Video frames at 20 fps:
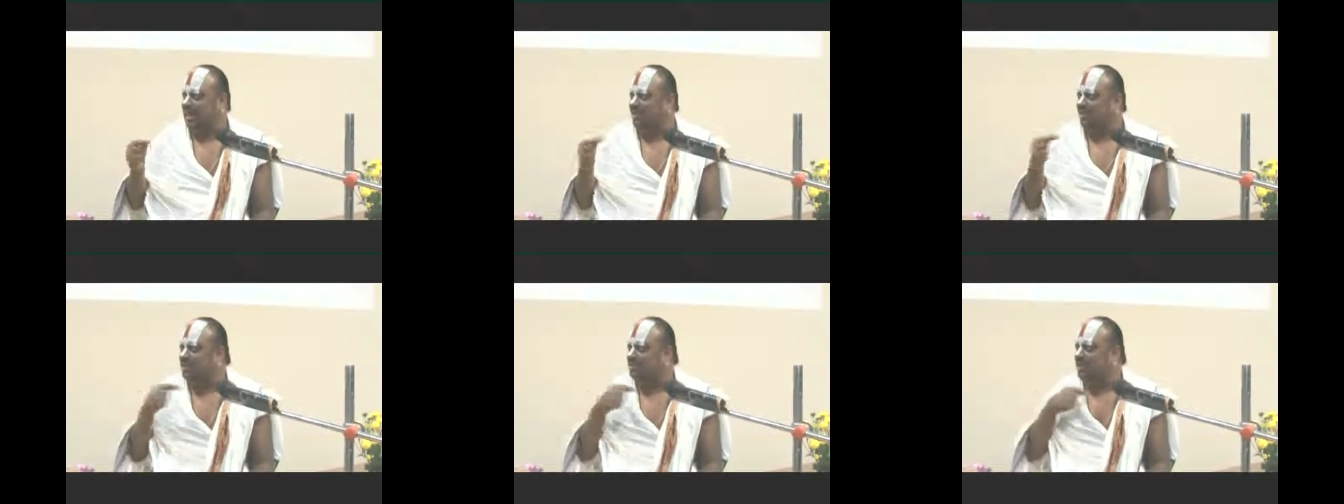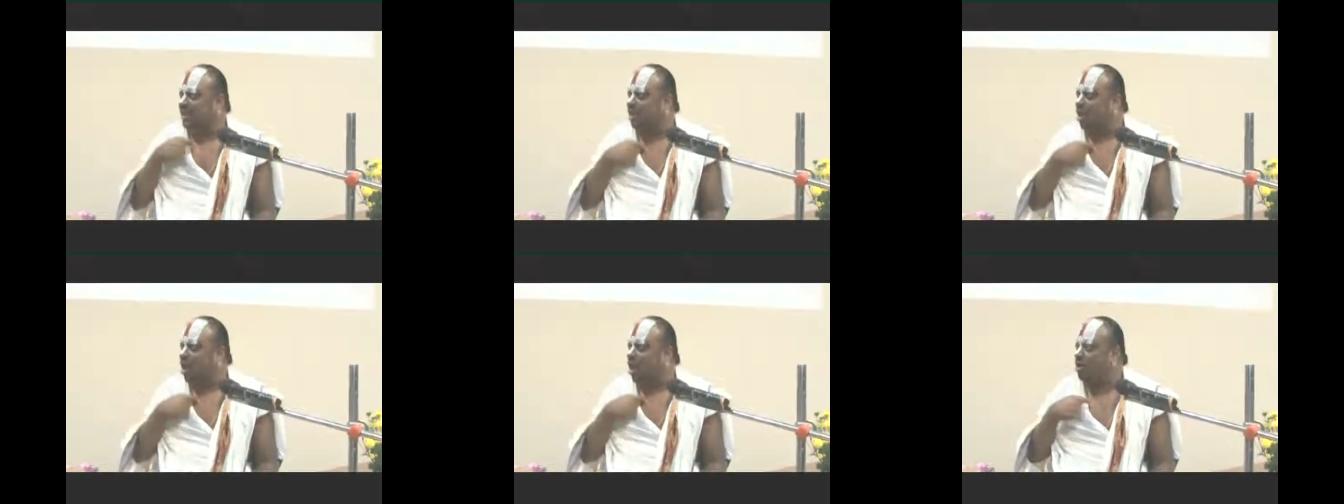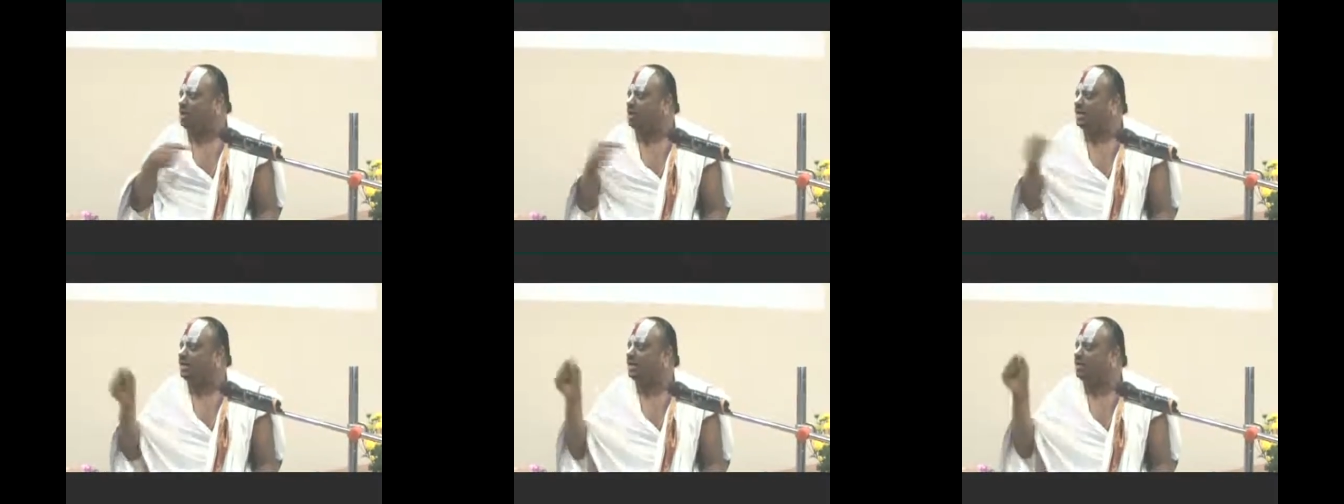there must be
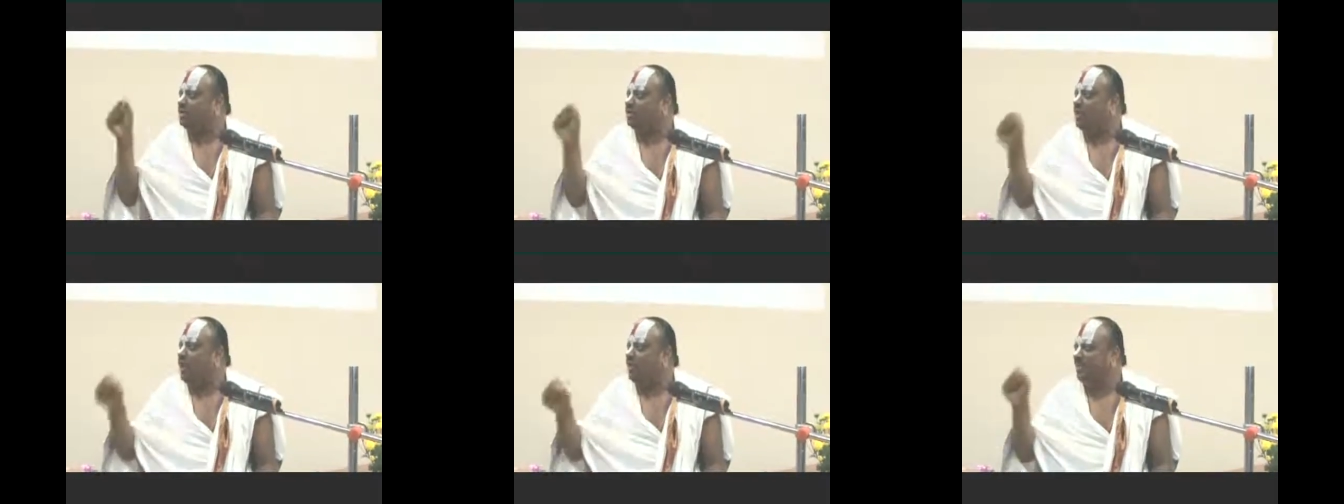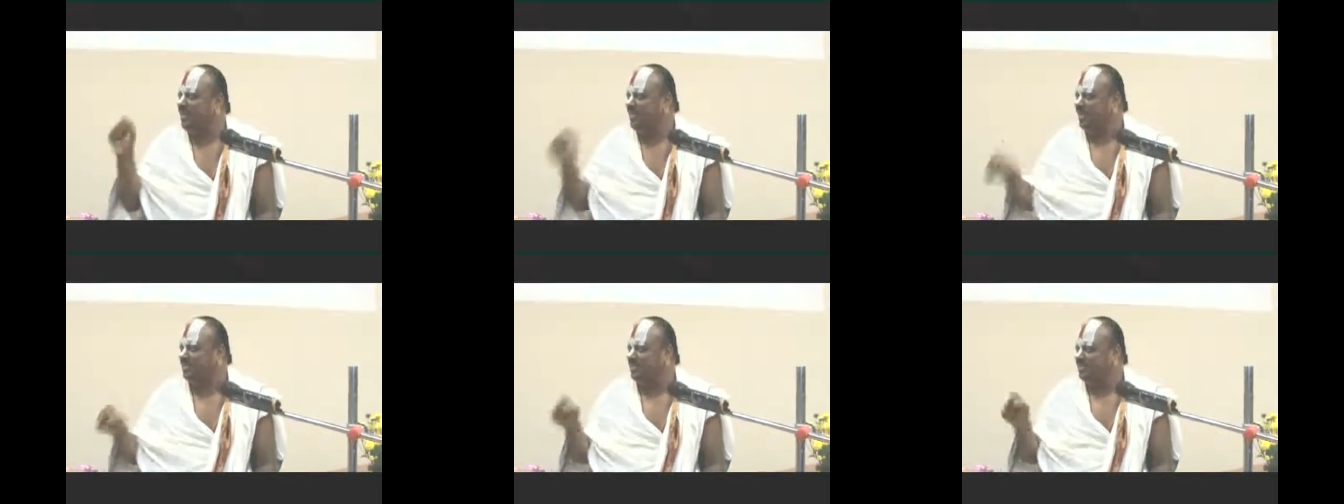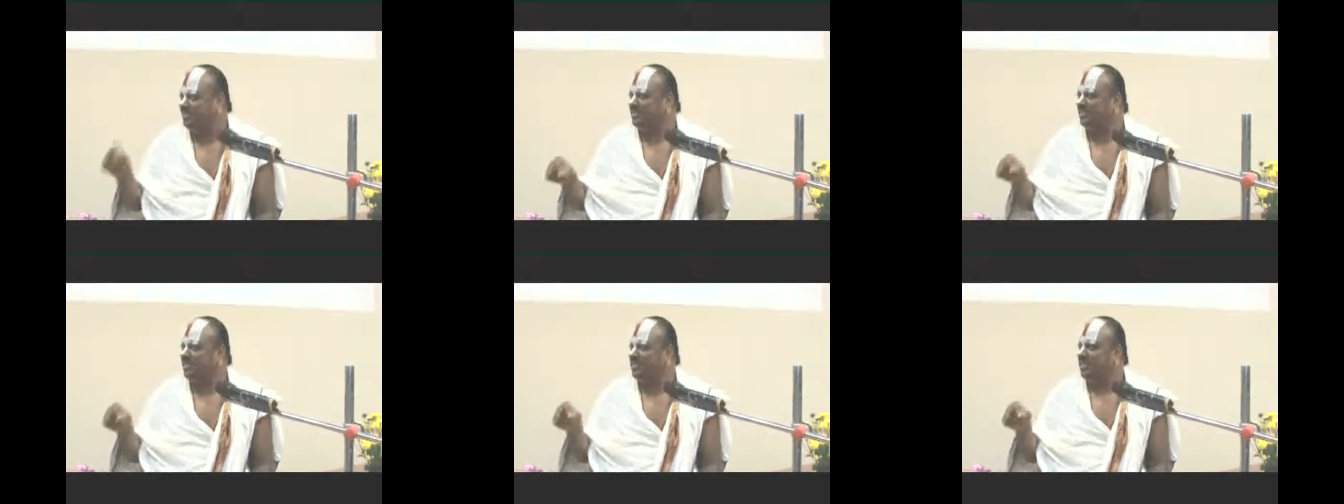cognitive
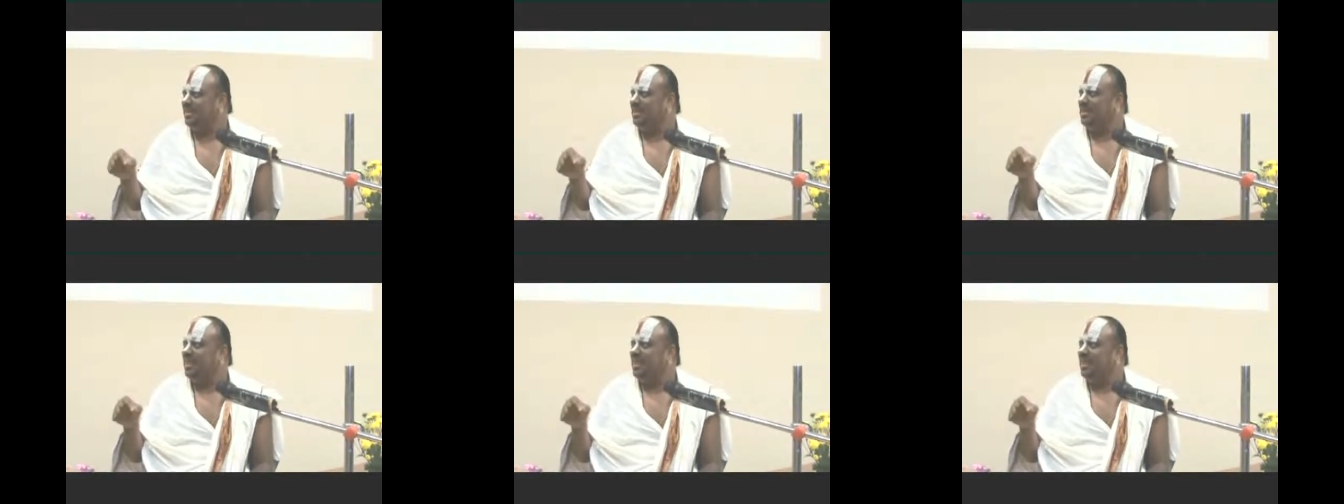dominance.